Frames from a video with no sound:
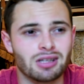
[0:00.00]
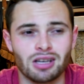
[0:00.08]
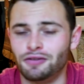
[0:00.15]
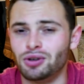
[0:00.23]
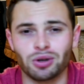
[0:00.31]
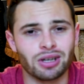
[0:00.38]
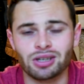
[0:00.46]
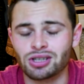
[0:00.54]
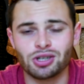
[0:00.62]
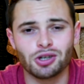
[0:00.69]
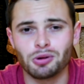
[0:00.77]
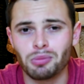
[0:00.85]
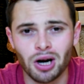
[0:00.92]
If you're in
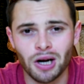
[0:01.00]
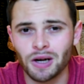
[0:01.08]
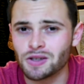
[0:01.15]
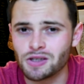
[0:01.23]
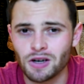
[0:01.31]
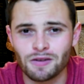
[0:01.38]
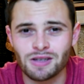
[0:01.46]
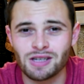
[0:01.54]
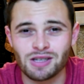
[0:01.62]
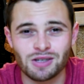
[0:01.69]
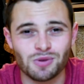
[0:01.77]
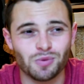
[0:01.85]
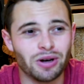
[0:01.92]
digital marketing
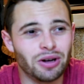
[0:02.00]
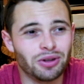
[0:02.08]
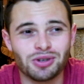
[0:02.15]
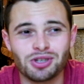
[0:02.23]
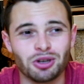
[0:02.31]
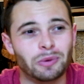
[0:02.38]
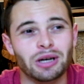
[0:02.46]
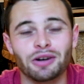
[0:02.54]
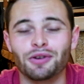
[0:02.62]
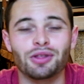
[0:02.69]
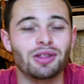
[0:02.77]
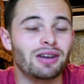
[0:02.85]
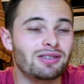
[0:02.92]
services as well, there's so many
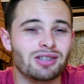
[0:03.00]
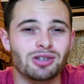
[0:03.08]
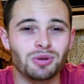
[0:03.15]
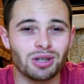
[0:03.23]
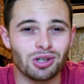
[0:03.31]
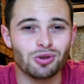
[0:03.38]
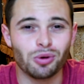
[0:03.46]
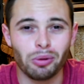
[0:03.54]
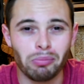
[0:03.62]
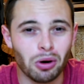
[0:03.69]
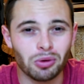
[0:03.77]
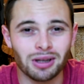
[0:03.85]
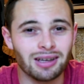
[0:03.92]
different things that you can do
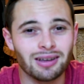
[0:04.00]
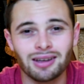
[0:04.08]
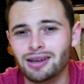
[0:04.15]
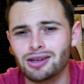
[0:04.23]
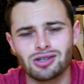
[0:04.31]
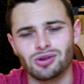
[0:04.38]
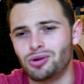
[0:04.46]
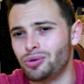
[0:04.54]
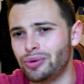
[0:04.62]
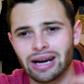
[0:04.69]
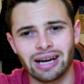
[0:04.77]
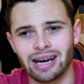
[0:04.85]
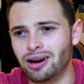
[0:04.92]
remotely. So
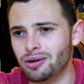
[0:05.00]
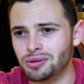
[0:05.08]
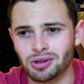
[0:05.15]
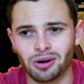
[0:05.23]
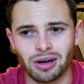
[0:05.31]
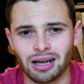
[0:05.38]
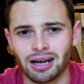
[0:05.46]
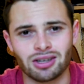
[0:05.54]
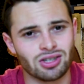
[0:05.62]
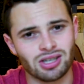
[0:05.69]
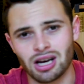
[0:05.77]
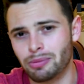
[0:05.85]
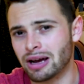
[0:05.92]
right now, you know, I
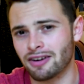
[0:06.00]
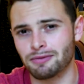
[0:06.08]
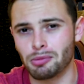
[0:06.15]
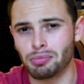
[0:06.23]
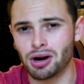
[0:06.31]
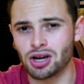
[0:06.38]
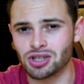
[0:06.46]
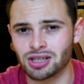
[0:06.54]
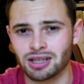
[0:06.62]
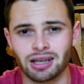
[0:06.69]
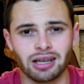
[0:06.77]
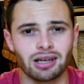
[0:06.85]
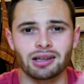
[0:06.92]
just got back from a project
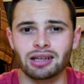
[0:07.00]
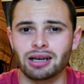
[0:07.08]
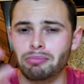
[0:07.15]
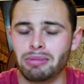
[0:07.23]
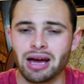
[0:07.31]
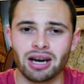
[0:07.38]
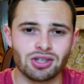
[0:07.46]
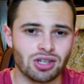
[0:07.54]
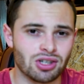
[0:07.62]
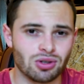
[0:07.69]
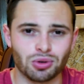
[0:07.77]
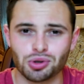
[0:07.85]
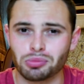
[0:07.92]
in Italy. I'm managing
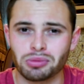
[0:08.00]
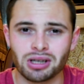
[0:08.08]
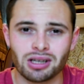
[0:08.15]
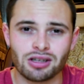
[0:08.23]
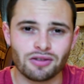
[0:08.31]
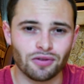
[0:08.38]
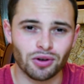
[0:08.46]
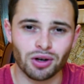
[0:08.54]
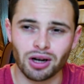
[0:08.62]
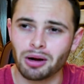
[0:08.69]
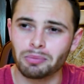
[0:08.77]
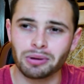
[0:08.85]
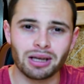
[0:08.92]
social medias for a
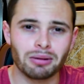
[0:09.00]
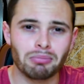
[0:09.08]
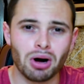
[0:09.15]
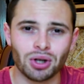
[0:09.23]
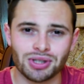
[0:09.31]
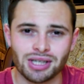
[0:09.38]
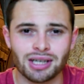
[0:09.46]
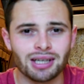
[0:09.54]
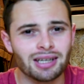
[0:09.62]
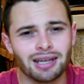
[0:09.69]
company in Malta.